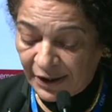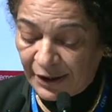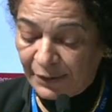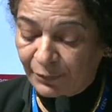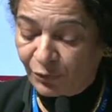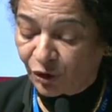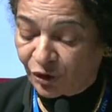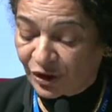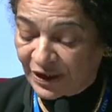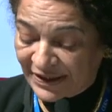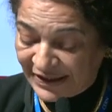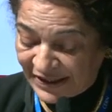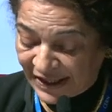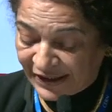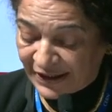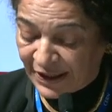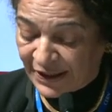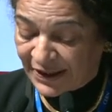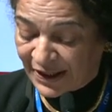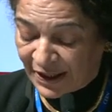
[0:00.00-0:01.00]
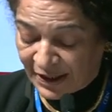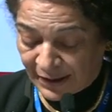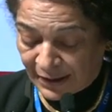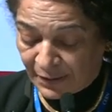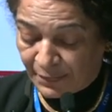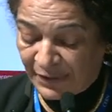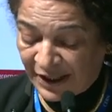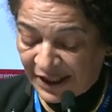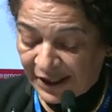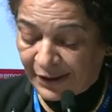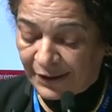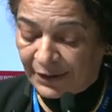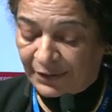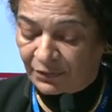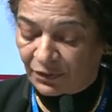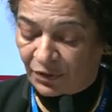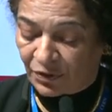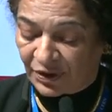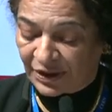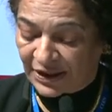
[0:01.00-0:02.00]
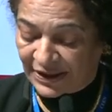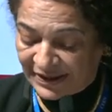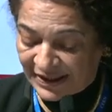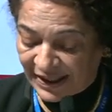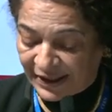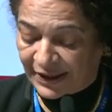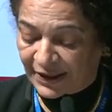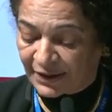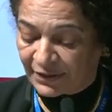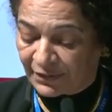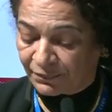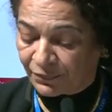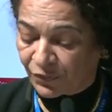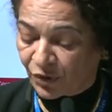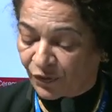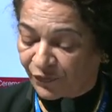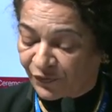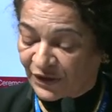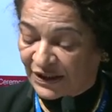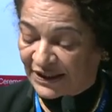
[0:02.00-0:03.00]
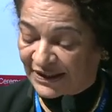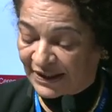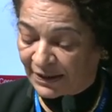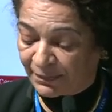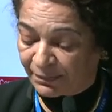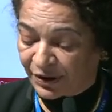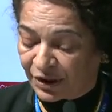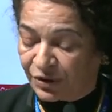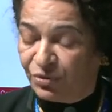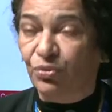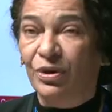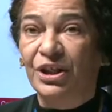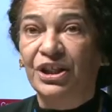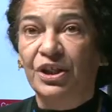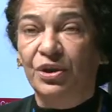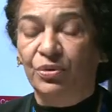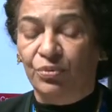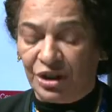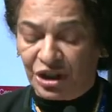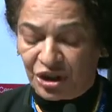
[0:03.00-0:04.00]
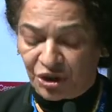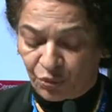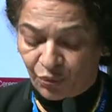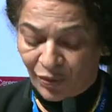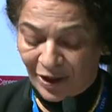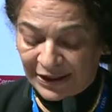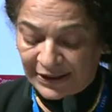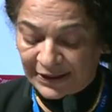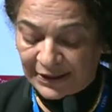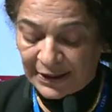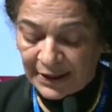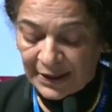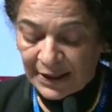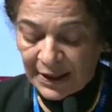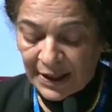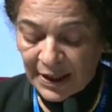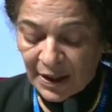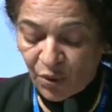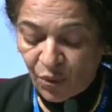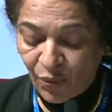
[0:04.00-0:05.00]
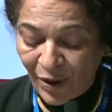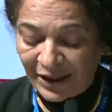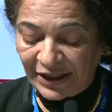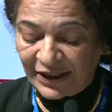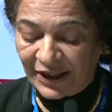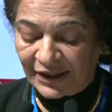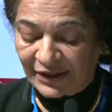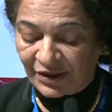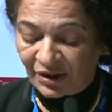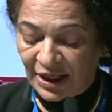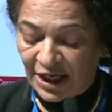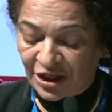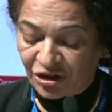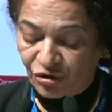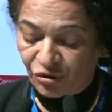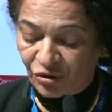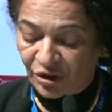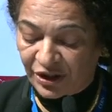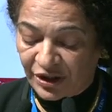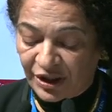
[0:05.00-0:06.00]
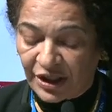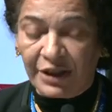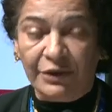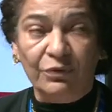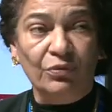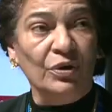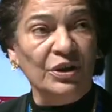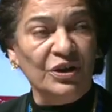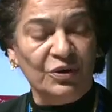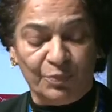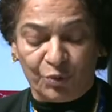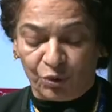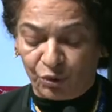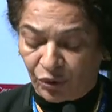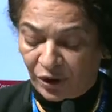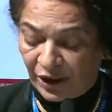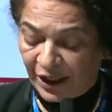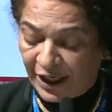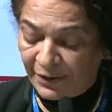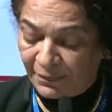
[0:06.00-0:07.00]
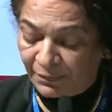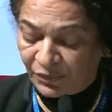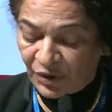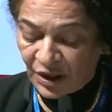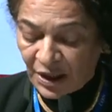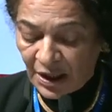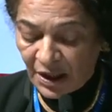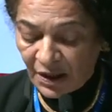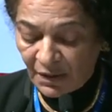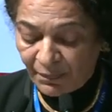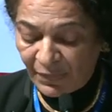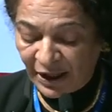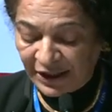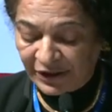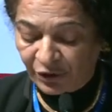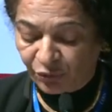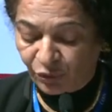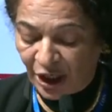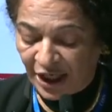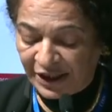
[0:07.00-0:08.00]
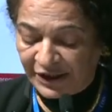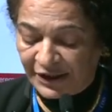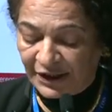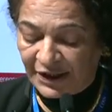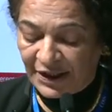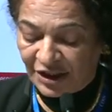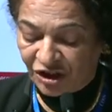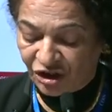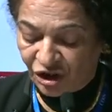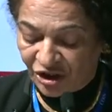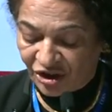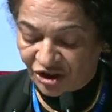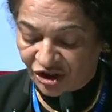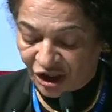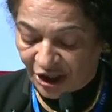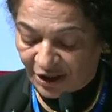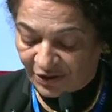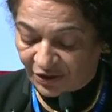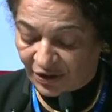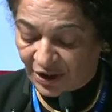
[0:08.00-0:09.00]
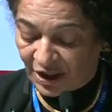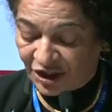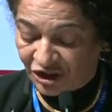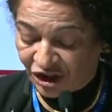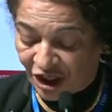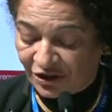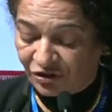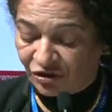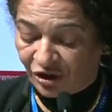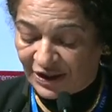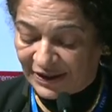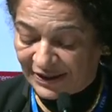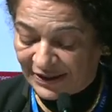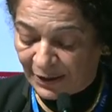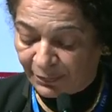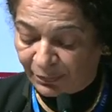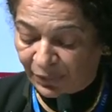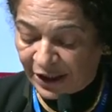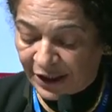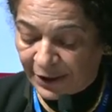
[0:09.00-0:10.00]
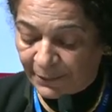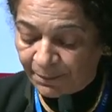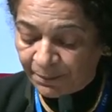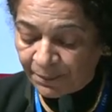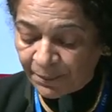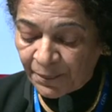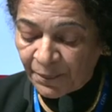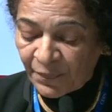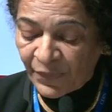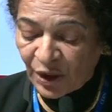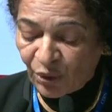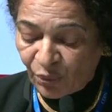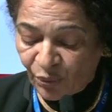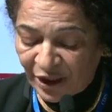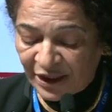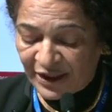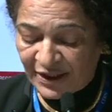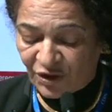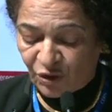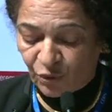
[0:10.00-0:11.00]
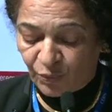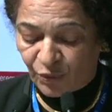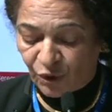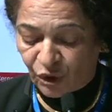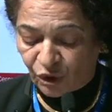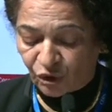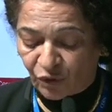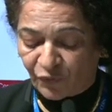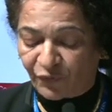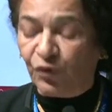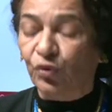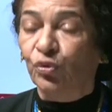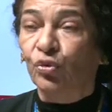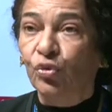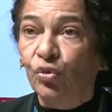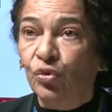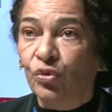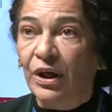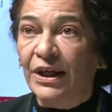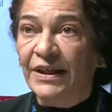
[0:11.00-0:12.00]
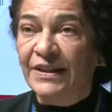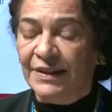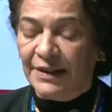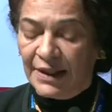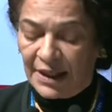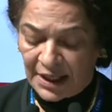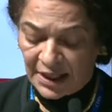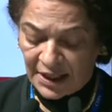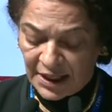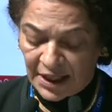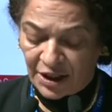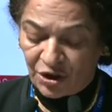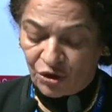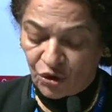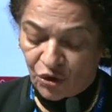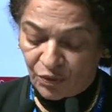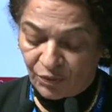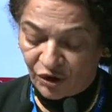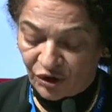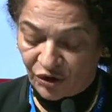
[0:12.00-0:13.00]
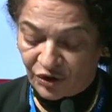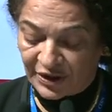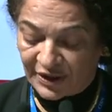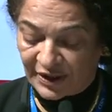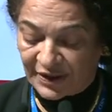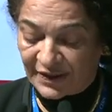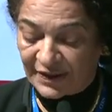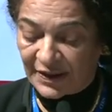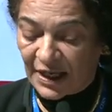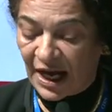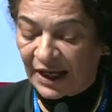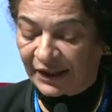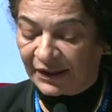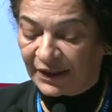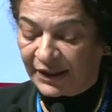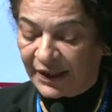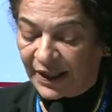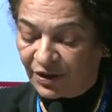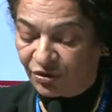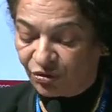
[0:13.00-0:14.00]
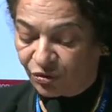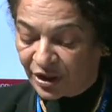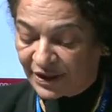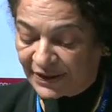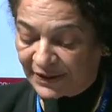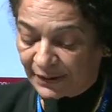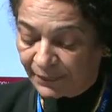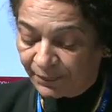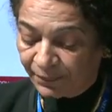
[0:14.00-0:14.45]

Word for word: on uh, uh, began on the 2nd of December 2021 when the international year was proclaimed by the United Nations General Assembly with the support of Honduras and numerous other countries.